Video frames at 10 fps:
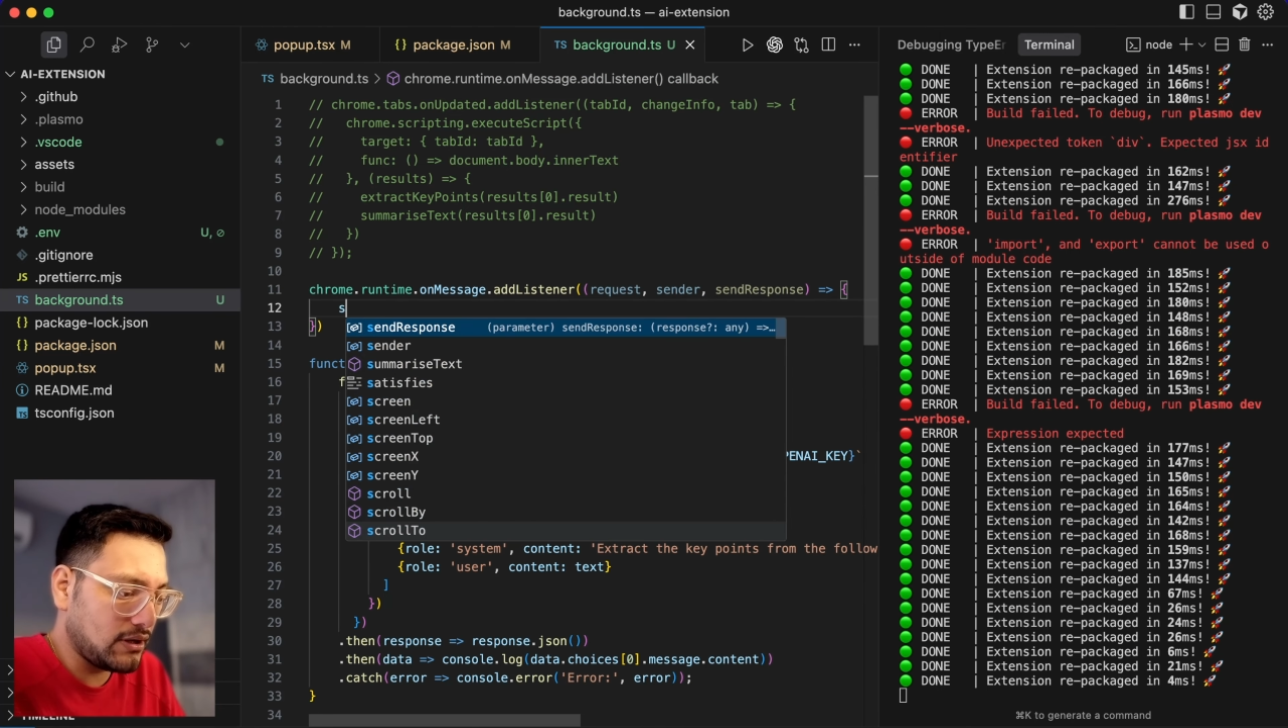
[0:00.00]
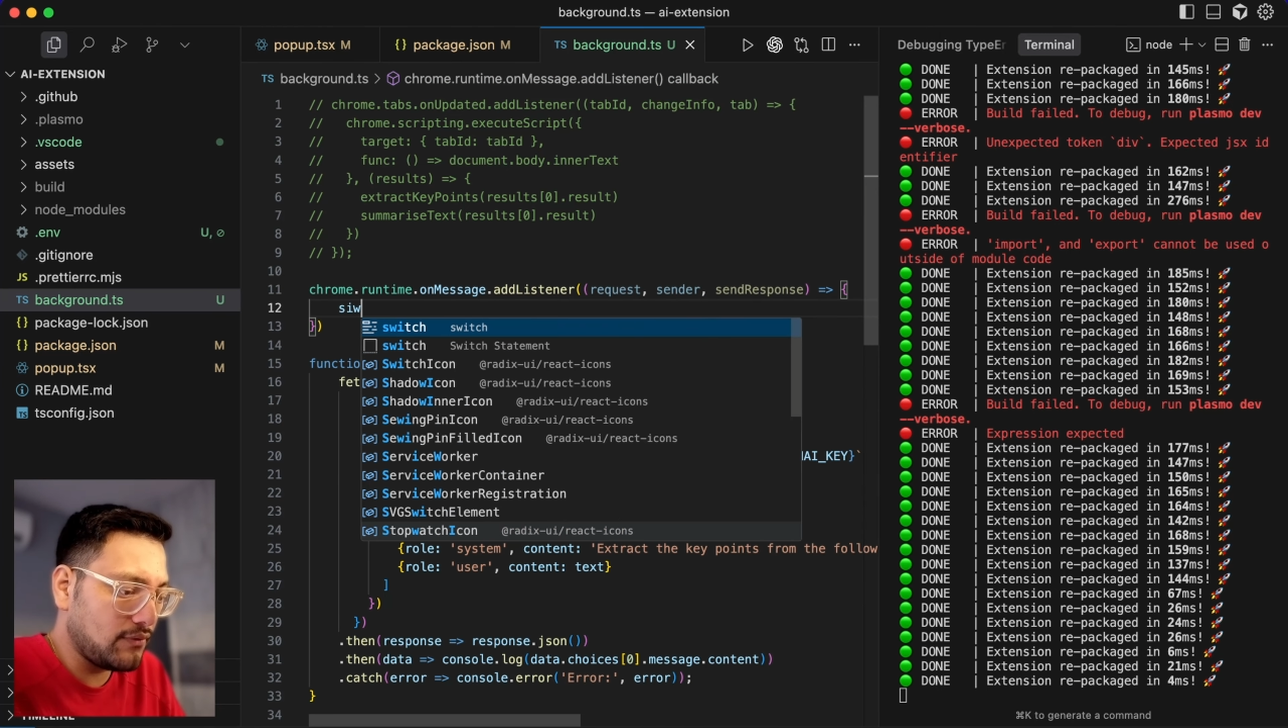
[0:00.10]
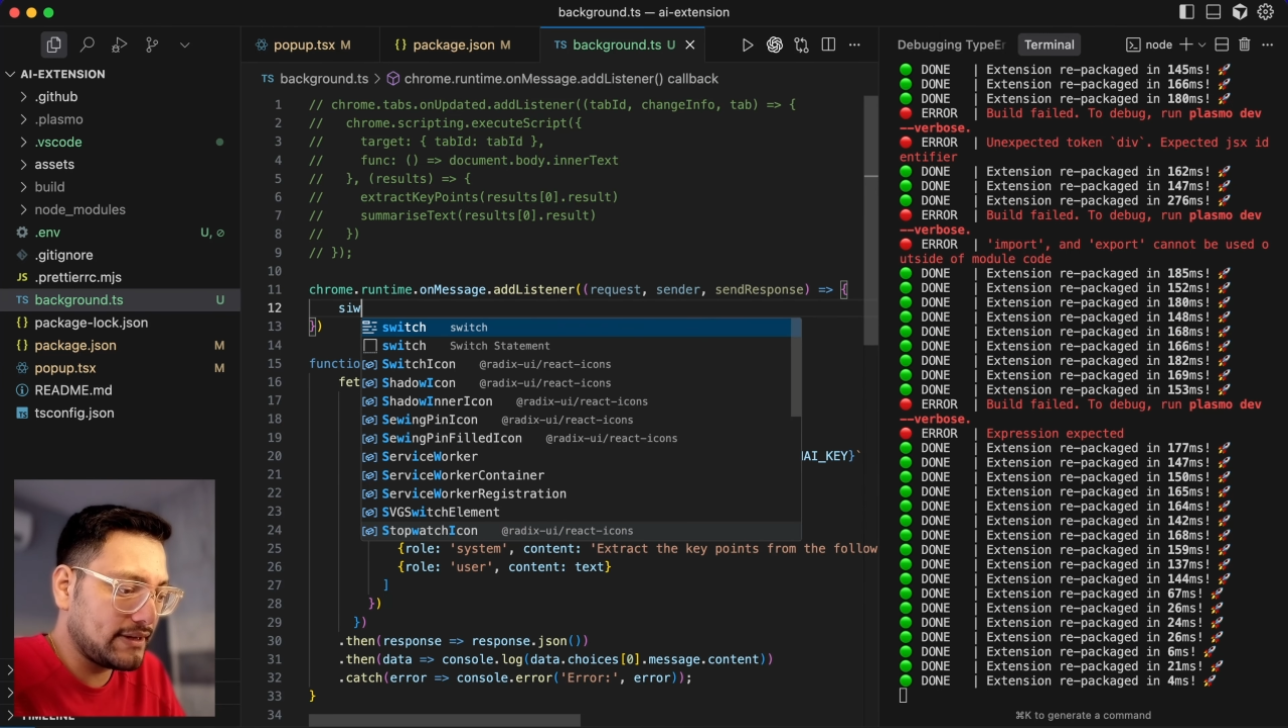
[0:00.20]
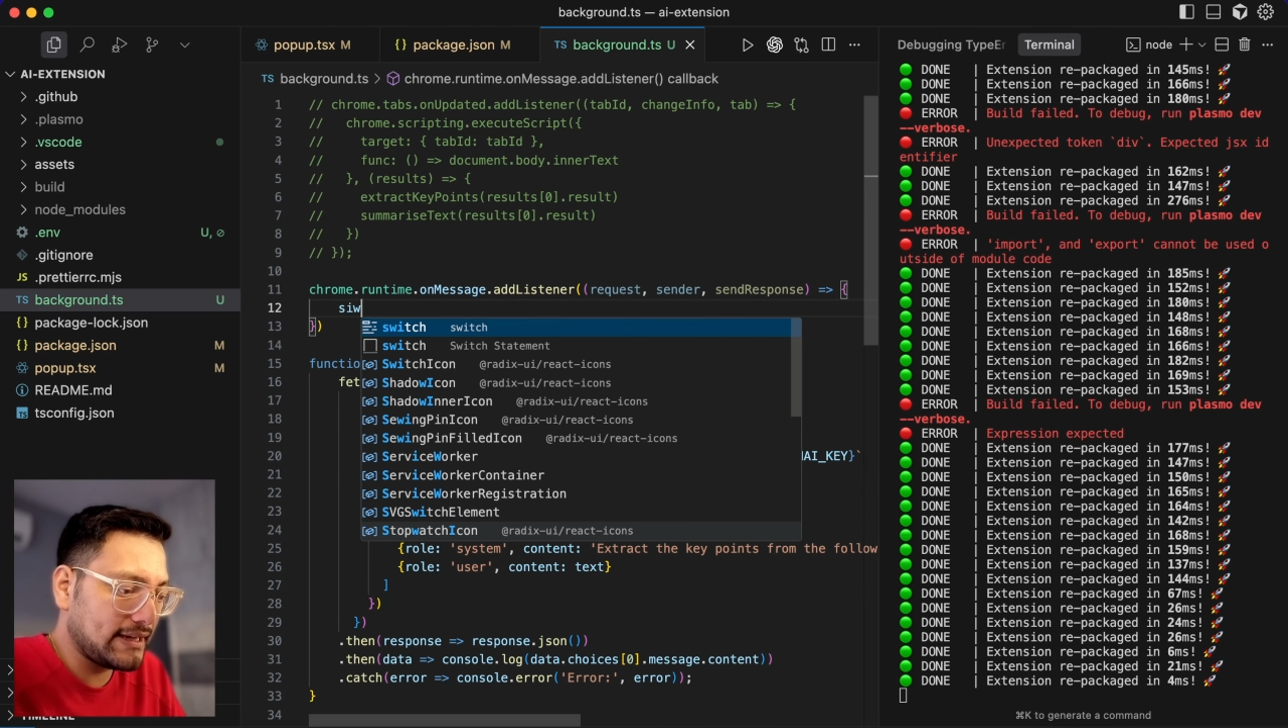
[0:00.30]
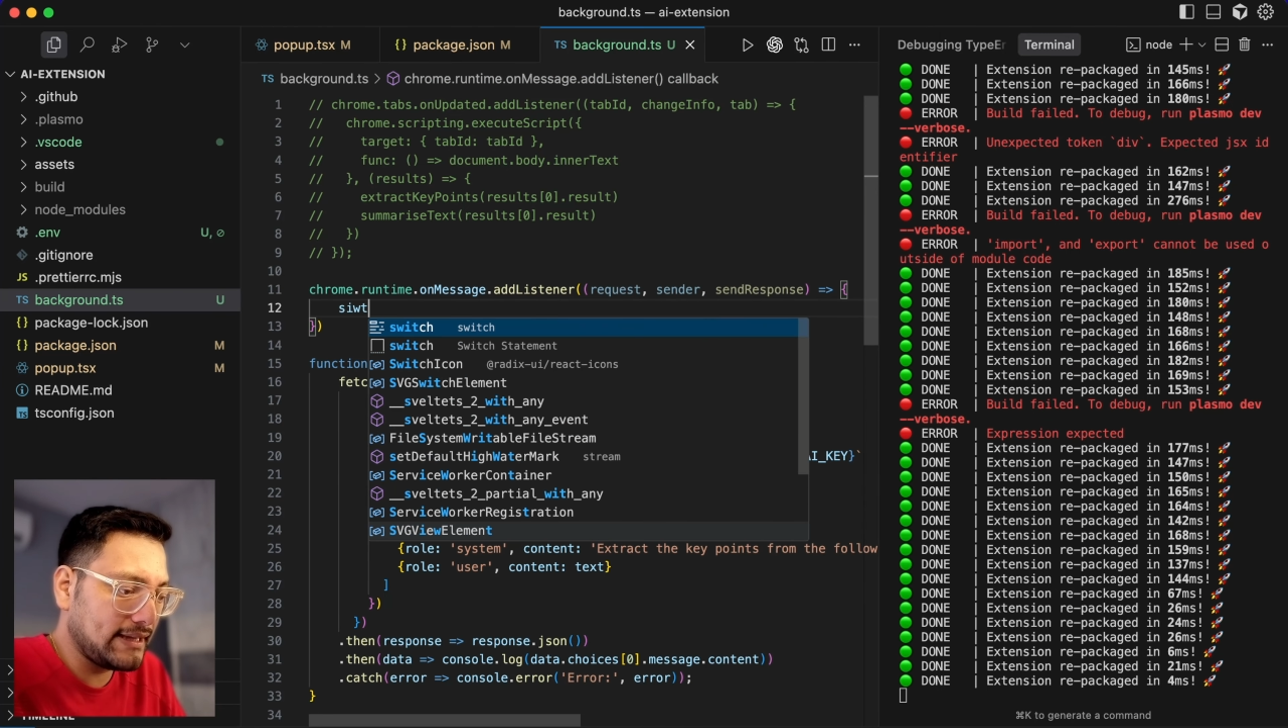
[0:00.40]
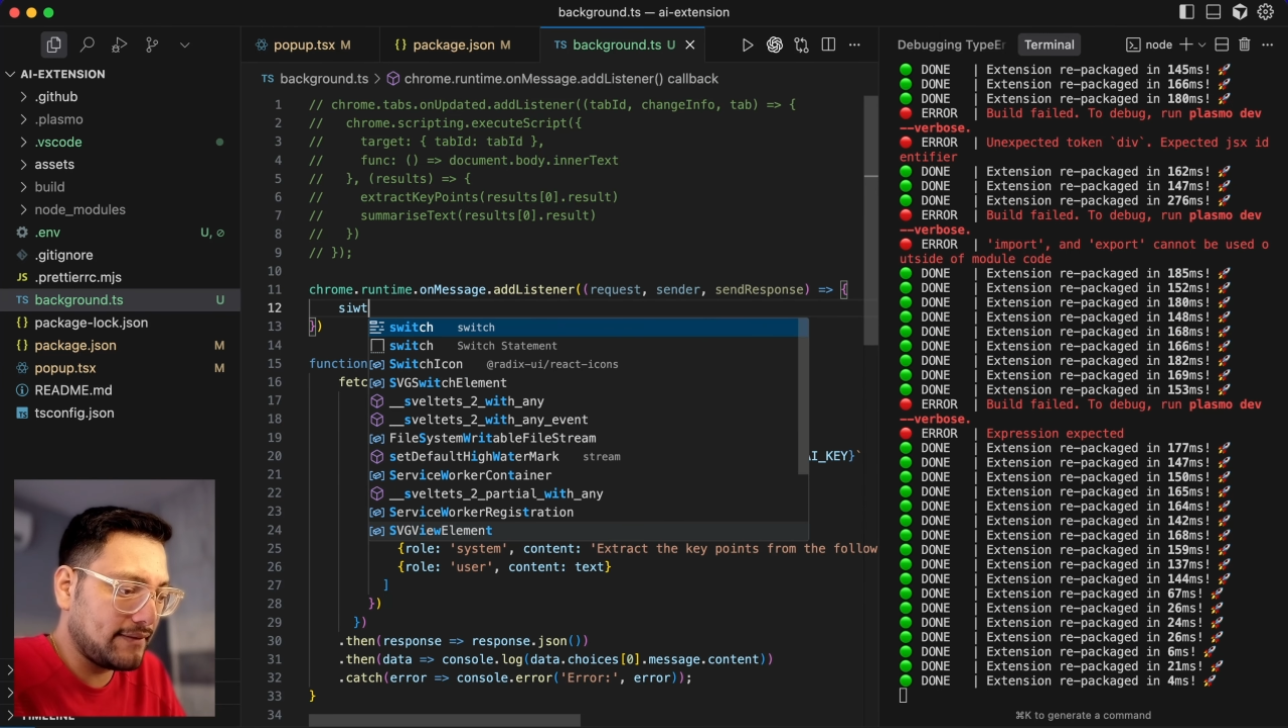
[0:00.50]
we can have a